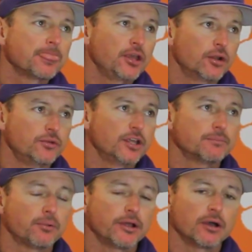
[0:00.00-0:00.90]

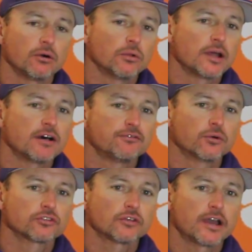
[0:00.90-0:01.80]
didn't play a whole lot
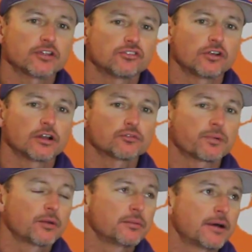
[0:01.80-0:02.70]
for us last year, and that's
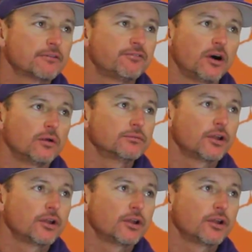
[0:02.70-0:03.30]
probably my fault.